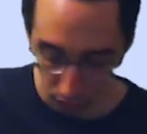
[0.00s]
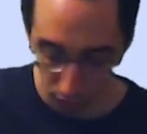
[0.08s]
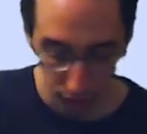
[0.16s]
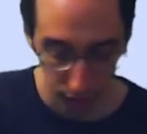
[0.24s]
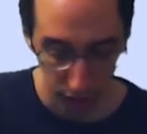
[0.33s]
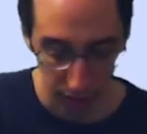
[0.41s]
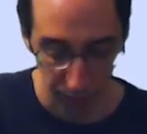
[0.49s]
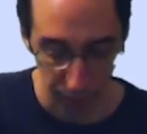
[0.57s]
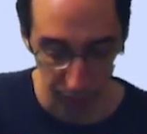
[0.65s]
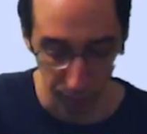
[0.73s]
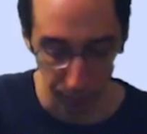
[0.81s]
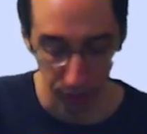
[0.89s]
get a bit
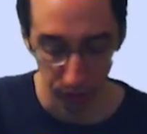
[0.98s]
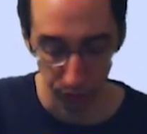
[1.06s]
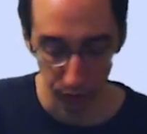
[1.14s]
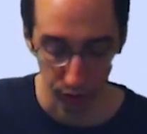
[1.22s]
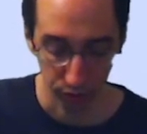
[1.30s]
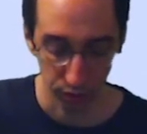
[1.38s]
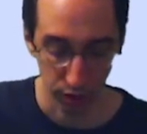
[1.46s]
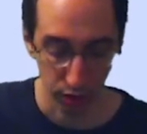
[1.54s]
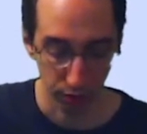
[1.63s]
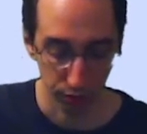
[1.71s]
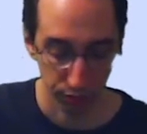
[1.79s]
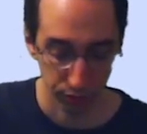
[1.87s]
of a base for
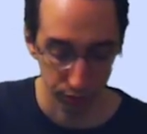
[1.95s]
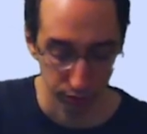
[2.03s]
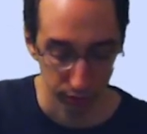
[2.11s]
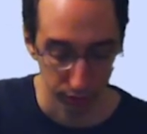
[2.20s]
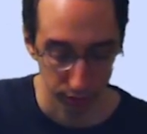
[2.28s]
yourself,